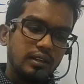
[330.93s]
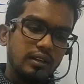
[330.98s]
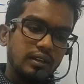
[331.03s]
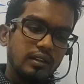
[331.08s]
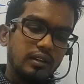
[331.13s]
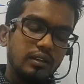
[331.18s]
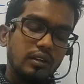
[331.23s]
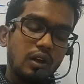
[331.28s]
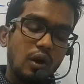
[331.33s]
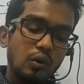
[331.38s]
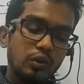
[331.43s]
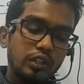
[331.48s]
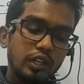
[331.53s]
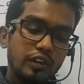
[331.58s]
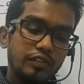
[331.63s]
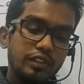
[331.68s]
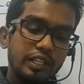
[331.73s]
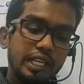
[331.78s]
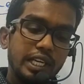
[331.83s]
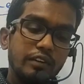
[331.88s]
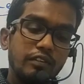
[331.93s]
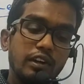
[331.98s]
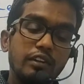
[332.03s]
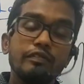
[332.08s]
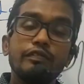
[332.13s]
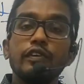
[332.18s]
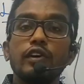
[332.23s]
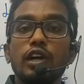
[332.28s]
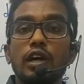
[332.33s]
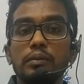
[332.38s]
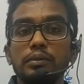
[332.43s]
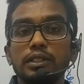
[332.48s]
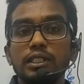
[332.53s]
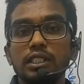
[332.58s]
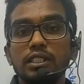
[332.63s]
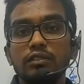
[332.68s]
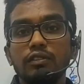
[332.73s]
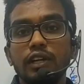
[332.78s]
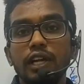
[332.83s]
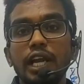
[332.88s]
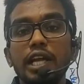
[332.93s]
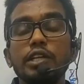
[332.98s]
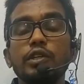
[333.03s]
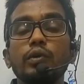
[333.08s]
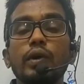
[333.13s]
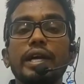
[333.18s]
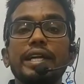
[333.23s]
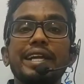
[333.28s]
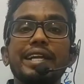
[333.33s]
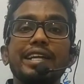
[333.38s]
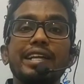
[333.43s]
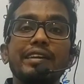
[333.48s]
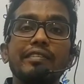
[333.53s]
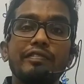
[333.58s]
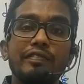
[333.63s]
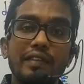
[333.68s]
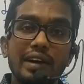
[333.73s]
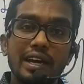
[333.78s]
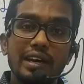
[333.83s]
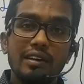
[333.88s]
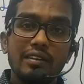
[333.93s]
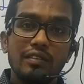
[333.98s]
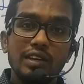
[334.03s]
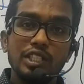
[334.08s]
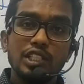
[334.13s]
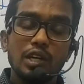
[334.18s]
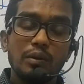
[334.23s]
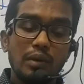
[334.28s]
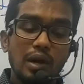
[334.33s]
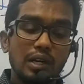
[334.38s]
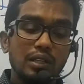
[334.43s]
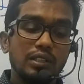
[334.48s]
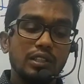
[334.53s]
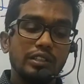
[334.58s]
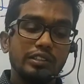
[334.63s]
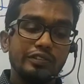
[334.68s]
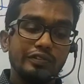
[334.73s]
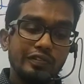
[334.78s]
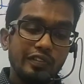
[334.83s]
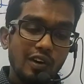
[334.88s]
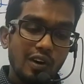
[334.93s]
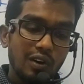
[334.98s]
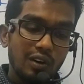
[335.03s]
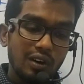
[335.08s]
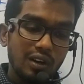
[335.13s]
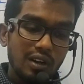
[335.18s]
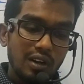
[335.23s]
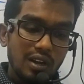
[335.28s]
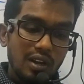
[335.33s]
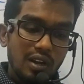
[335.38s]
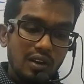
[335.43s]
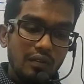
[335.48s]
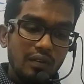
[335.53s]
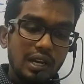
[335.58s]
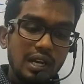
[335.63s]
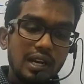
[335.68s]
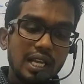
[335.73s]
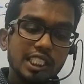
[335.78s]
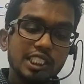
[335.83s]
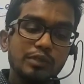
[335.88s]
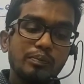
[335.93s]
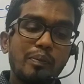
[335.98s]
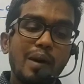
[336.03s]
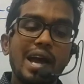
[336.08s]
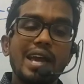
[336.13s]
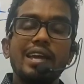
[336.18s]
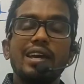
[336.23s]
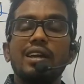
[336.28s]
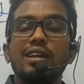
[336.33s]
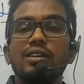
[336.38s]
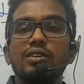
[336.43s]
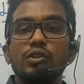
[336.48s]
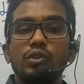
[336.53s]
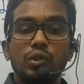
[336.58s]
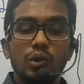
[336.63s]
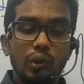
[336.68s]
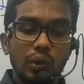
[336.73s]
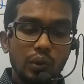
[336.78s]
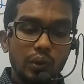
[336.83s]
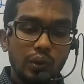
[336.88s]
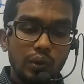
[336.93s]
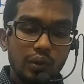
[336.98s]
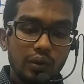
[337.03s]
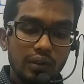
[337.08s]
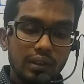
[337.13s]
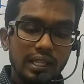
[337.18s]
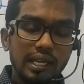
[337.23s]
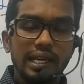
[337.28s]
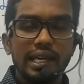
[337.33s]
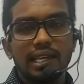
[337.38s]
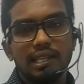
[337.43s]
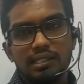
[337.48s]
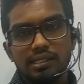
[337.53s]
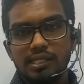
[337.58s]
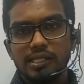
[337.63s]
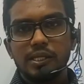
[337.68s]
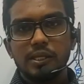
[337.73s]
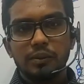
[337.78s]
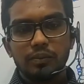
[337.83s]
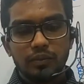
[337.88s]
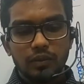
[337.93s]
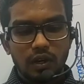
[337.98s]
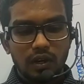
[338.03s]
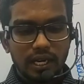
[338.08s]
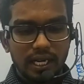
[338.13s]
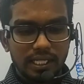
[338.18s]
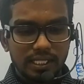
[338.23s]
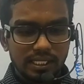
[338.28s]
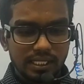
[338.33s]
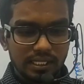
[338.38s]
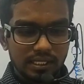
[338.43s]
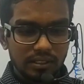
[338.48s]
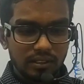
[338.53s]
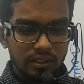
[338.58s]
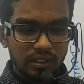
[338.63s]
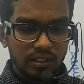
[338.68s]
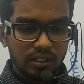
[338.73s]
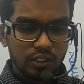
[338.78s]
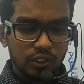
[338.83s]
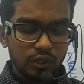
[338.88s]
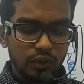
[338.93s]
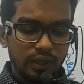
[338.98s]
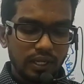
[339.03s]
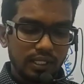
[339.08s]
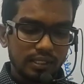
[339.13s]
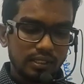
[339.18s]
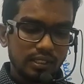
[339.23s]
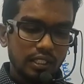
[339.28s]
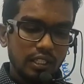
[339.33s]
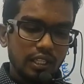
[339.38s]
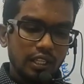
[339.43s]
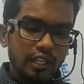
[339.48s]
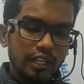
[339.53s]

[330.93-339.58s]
Out of the given four options, we need to identify which among these four will respire through the gills. Alright, students.